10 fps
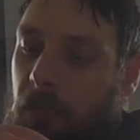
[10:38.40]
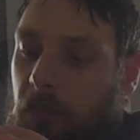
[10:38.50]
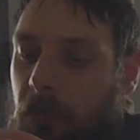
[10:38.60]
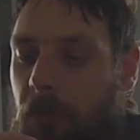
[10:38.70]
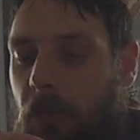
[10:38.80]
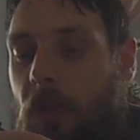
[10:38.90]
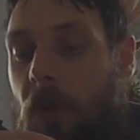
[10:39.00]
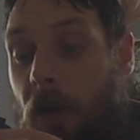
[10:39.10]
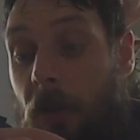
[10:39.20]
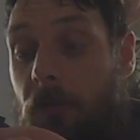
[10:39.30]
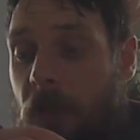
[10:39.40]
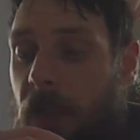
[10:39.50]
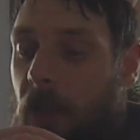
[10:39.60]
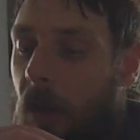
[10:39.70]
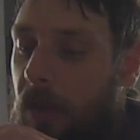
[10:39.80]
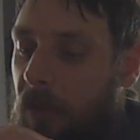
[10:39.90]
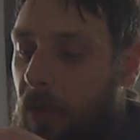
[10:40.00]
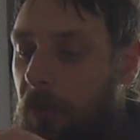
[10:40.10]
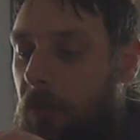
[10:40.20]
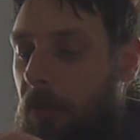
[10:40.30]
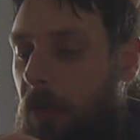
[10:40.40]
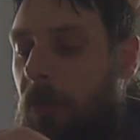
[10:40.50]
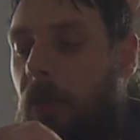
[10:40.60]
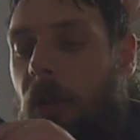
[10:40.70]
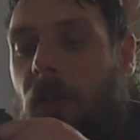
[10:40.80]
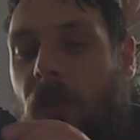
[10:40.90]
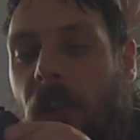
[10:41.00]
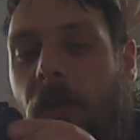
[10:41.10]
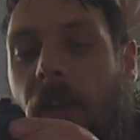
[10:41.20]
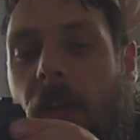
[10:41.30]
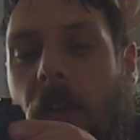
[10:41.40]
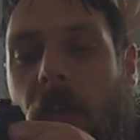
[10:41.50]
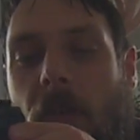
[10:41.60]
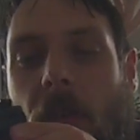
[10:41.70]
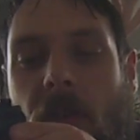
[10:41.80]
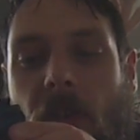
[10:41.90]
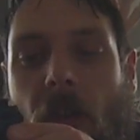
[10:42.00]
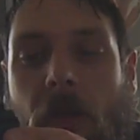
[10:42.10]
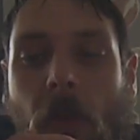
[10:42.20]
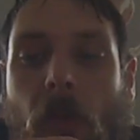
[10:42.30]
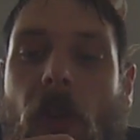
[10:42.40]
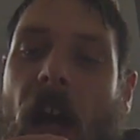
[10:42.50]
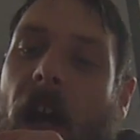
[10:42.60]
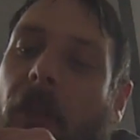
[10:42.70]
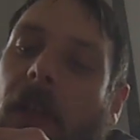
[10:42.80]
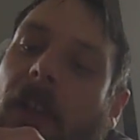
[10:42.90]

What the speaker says: than I'd really like to, and considering that the sidewall there is